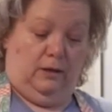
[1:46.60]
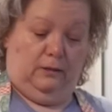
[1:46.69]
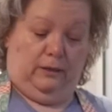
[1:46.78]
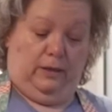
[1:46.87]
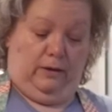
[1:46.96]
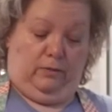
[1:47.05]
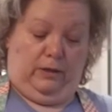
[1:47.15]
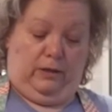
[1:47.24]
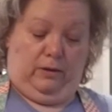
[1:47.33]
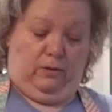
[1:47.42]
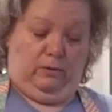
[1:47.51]
There we
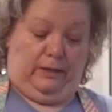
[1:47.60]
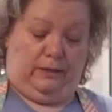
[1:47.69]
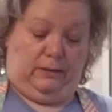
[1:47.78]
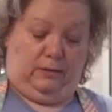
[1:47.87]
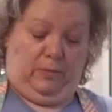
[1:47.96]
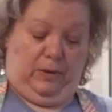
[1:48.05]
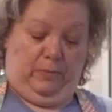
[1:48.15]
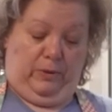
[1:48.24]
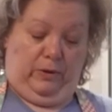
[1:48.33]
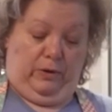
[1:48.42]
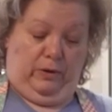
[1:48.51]
go, that's the
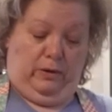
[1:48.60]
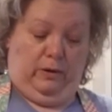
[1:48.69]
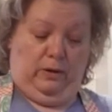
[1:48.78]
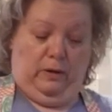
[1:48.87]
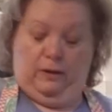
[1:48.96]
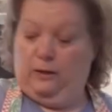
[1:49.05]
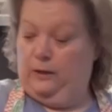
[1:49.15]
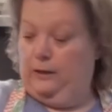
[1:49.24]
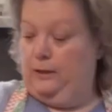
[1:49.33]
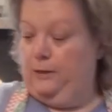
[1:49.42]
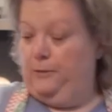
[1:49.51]
pepper,
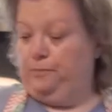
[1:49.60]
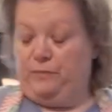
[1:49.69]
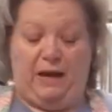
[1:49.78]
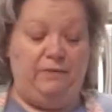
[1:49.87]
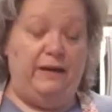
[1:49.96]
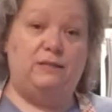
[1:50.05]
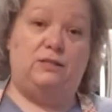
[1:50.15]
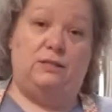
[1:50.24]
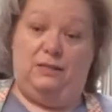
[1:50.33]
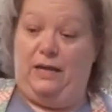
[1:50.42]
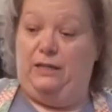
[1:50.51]
and that's
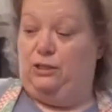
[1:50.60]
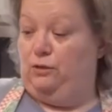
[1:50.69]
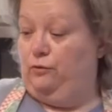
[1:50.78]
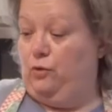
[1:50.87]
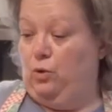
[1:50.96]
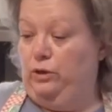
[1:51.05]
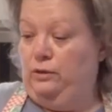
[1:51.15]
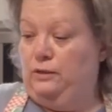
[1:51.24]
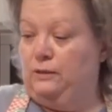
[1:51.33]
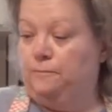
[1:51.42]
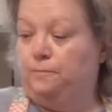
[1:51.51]
to taste, of
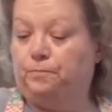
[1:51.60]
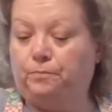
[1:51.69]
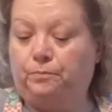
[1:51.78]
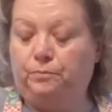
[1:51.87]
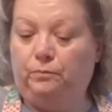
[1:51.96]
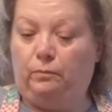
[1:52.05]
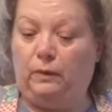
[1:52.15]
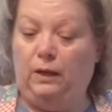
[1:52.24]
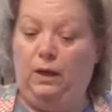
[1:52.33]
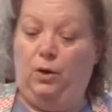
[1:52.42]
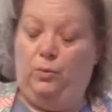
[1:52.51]
course.
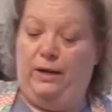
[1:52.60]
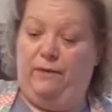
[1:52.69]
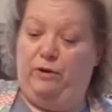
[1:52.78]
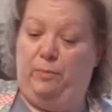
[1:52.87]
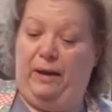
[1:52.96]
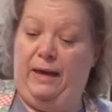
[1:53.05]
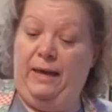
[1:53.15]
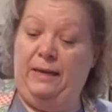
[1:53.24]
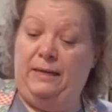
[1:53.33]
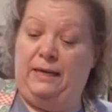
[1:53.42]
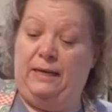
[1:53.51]
We have our
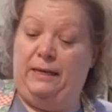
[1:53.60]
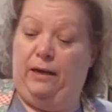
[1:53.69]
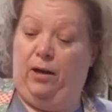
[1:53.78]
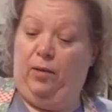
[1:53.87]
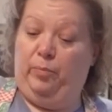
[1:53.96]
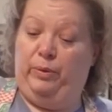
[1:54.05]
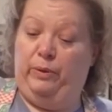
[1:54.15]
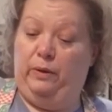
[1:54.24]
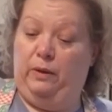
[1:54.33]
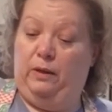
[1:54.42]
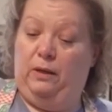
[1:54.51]
pan heating up
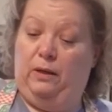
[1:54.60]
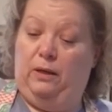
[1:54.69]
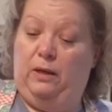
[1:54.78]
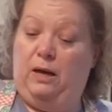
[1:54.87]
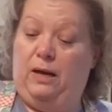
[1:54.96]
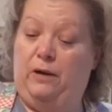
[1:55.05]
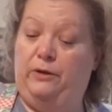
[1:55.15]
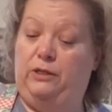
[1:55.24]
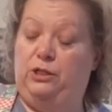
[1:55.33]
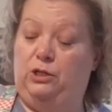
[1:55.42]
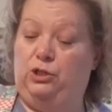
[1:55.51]
on our
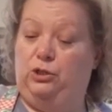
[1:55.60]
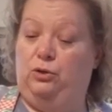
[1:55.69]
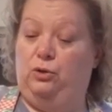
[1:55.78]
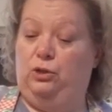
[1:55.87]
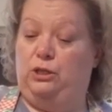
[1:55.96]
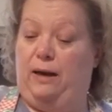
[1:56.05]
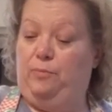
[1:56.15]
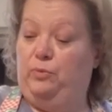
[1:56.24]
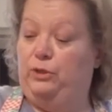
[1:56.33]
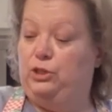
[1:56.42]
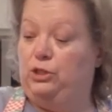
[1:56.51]
induction cooktop,
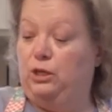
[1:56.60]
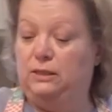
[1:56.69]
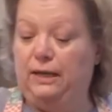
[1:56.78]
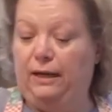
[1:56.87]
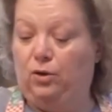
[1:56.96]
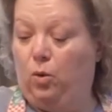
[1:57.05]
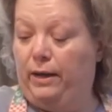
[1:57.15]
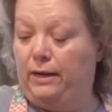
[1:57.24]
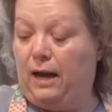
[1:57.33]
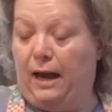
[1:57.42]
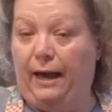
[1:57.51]
which does get
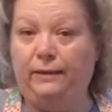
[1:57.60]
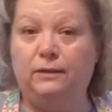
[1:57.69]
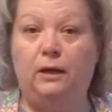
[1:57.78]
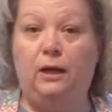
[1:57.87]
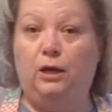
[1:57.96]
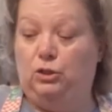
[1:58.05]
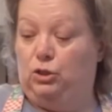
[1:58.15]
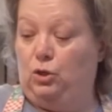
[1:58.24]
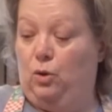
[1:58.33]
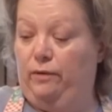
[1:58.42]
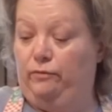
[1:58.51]
quite hot.
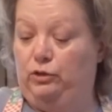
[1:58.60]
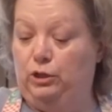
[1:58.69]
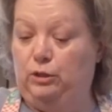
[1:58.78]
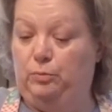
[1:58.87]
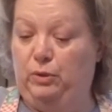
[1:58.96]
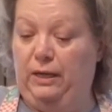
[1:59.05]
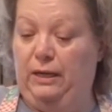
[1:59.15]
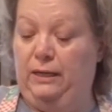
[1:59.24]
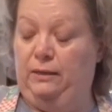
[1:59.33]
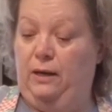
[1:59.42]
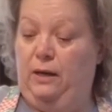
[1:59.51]
So I've just put
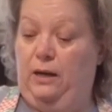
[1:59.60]
in